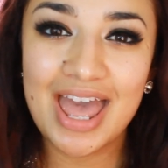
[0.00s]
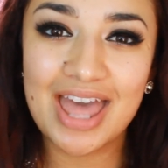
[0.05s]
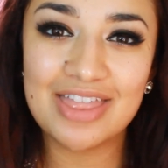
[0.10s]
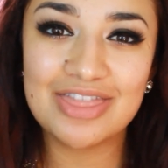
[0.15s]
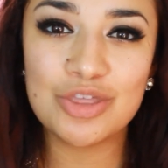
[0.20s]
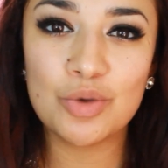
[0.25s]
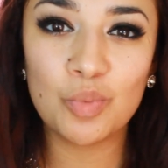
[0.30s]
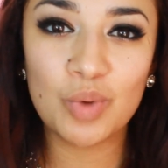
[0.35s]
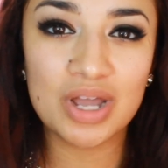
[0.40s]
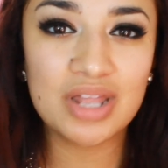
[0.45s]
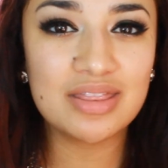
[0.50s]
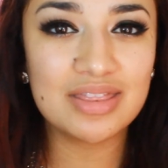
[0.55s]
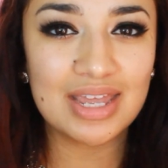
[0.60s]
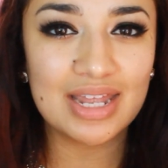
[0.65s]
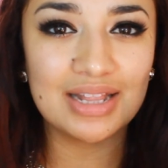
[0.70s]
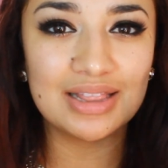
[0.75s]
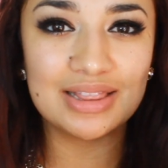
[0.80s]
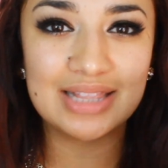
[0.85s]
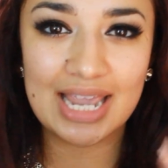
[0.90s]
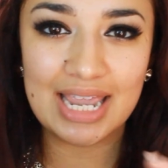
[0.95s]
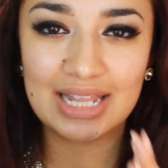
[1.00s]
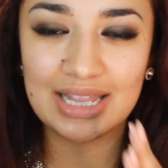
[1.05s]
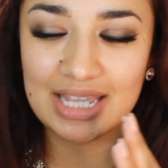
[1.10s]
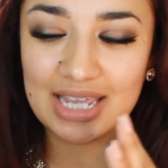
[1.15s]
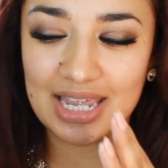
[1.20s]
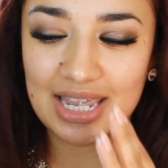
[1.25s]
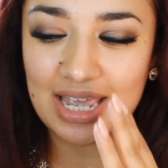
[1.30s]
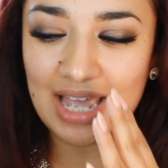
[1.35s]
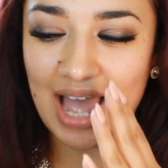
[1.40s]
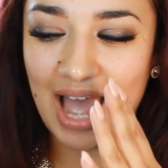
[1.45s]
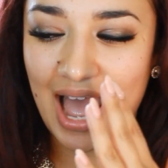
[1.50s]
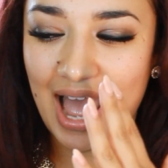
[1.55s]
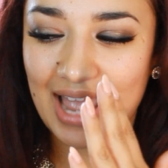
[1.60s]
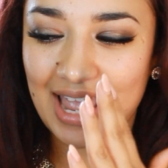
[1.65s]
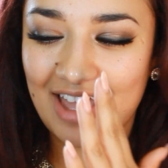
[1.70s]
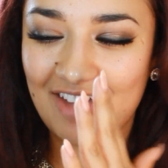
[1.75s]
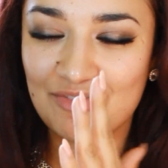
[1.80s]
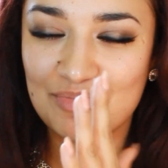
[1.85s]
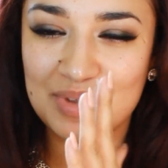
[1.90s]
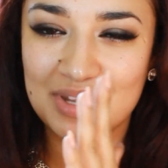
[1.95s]
And the one that lately
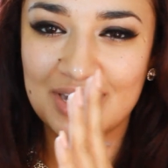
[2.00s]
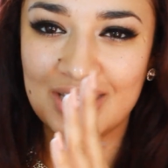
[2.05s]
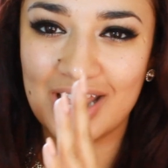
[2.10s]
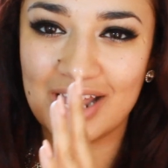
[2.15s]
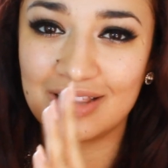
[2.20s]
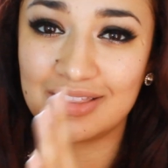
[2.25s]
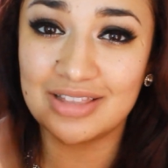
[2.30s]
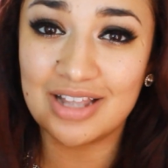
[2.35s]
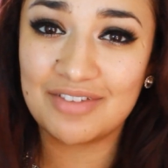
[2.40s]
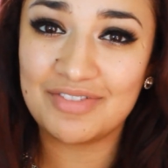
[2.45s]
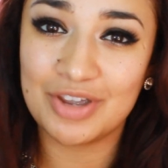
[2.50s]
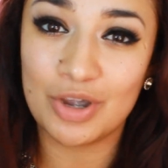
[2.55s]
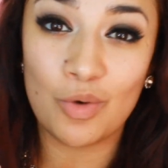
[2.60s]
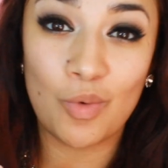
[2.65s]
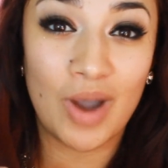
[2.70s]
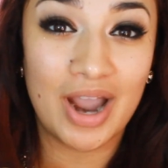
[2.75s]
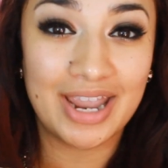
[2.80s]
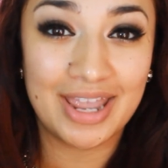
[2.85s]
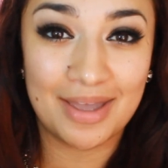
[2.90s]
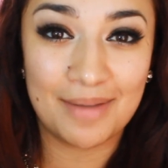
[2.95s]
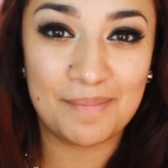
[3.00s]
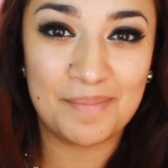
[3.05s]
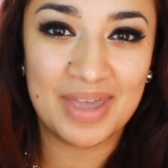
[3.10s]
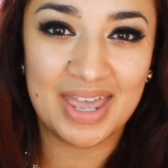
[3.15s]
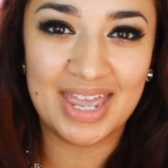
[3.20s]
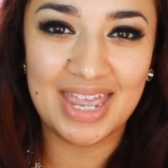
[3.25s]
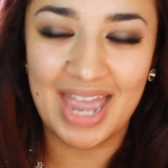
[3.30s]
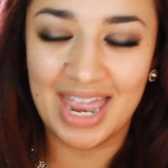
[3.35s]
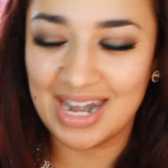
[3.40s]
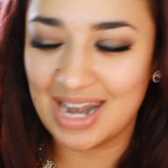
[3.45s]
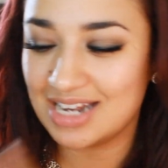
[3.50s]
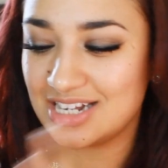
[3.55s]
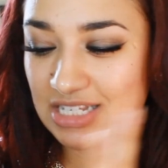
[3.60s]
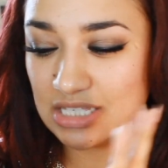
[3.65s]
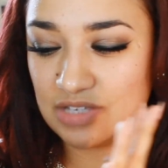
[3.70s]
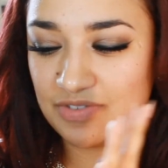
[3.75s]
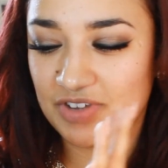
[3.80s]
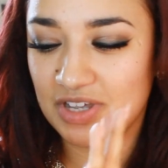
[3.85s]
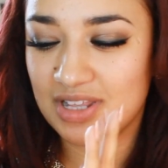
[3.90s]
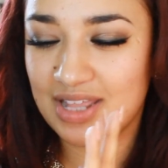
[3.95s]
I have been loving quite a bit, and I
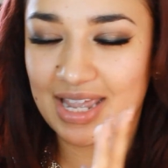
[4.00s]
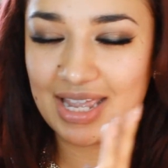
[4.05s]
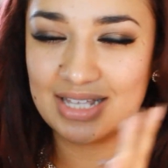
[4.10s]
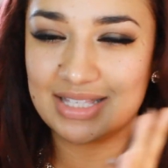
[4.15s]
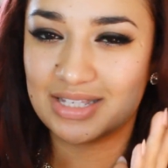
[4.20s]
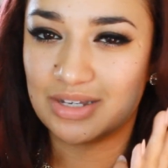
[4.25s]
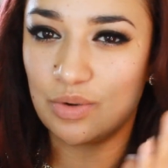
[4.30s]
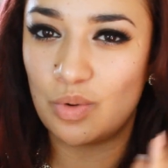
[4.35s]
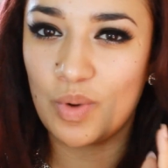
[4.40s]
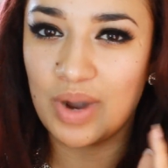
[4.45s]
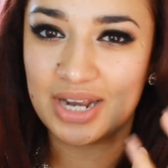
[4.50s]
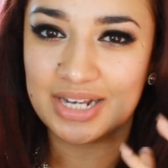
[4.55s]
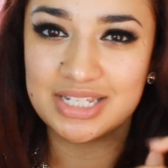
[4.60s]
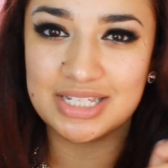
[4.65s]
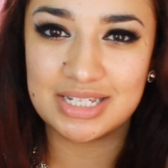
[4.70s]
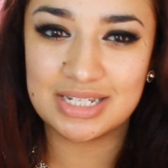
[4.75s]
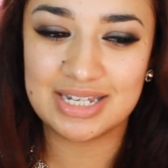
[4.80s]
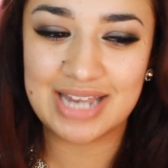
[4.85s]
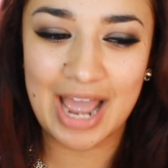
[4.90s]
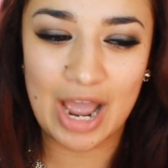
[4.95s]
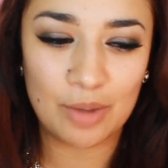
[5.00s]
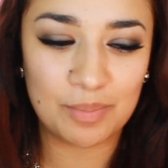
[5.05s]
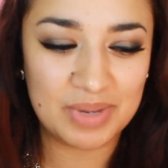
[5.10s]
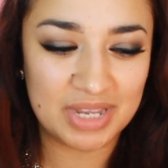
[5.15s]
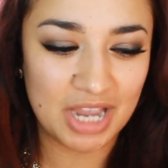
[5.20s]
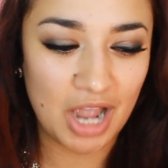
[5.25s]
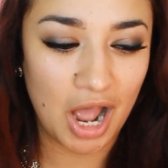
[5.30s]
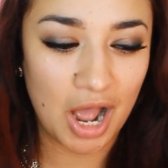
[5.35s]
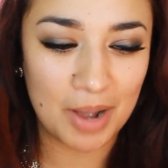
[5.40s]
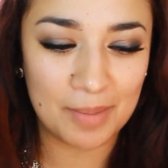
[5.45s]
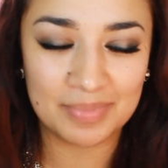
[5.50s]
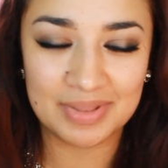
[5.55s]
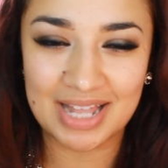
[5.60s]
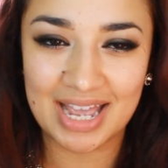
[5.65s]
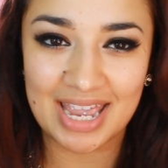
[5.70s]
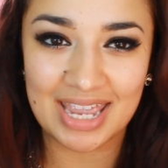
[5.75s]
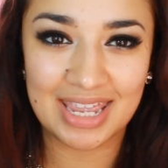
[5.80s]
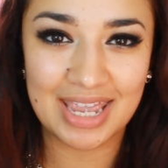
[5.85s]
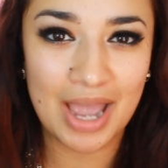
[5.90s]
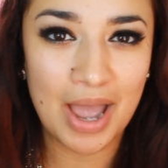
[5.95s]
just feel like it's going to now become
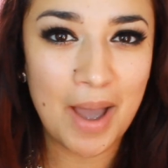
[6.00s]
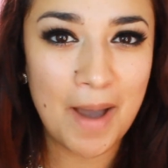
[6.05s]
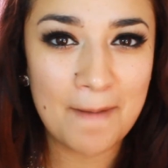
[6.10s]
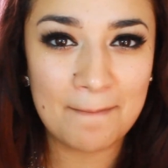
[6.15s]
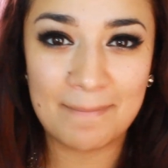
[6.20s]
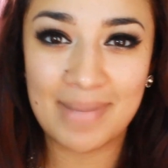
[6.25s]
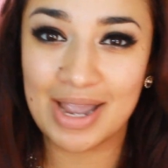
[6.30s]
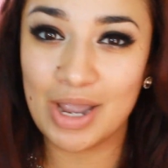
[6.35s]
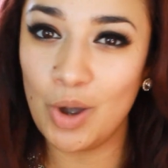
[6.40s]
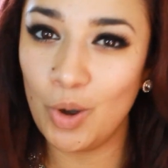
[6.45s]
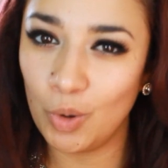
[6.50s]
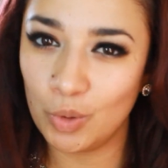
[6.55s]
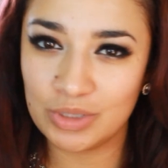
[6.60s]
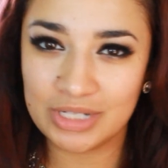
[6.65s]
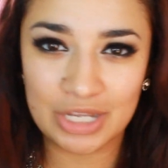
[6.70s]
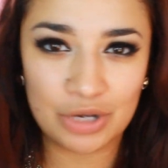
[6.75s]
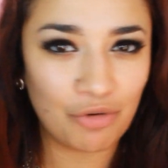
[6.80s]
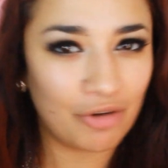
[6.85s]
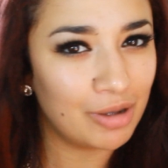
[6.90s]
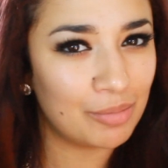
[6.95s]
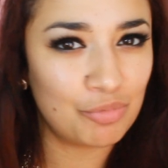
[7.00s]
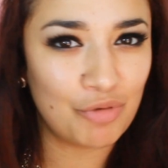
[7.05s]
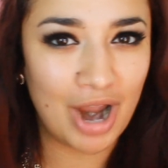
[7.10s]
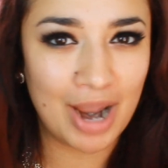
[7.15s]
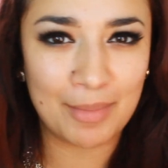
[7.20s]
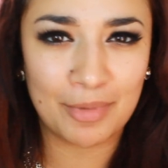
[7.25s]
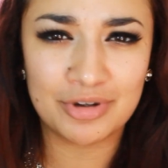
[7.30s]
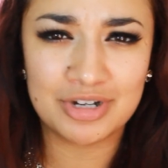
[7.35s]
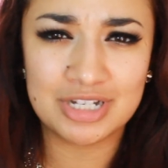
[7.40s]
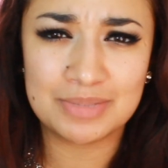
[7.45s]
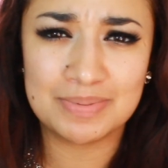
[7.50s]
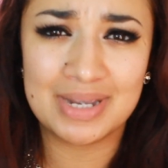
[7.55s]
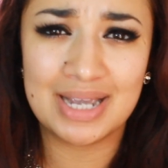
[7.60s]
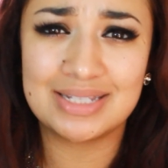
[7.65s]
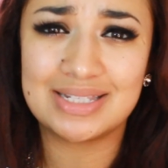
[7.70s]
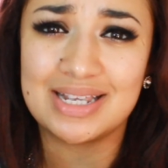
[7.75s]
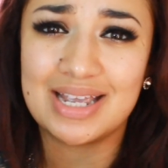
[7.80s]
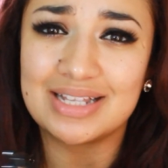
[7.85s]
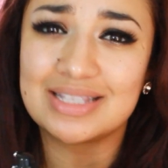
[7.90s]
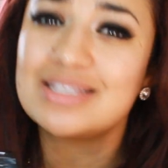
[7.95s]
like my holy grail primer just
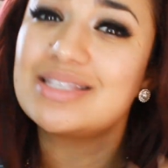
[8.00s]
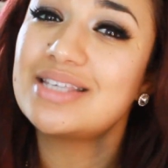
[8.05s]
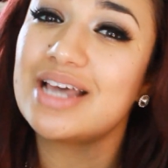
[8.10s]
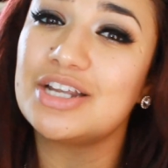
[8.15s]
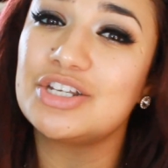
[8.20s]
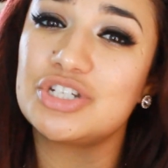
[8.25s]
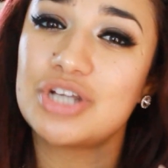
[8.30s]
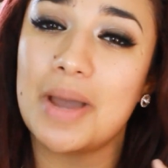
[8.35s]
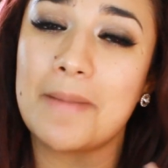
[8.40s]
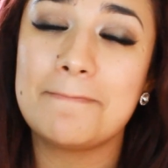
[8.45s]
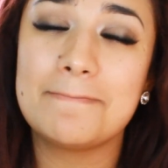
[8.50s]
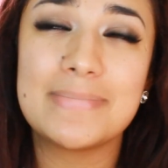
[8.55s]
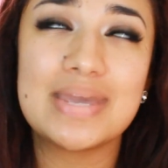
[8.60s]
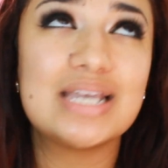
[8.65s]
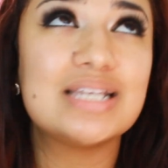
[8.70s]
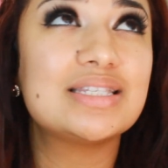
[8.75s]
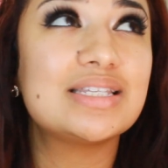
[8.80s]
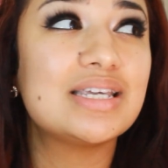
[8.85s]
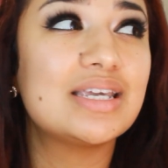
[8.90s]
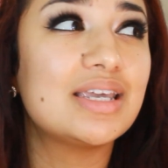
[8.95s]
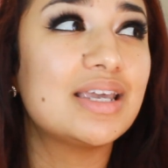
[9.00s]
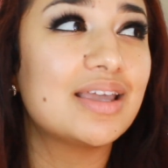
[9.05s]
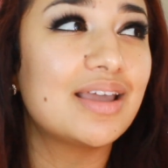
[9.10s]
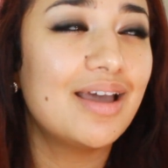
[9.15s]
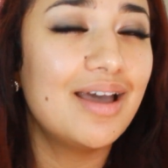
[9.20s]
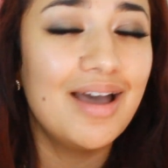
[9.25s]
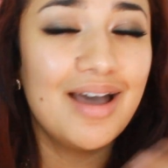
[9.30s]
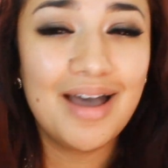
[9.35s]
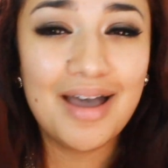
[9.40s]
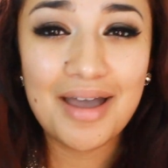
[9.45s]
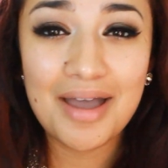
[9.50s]
because I get such amazing,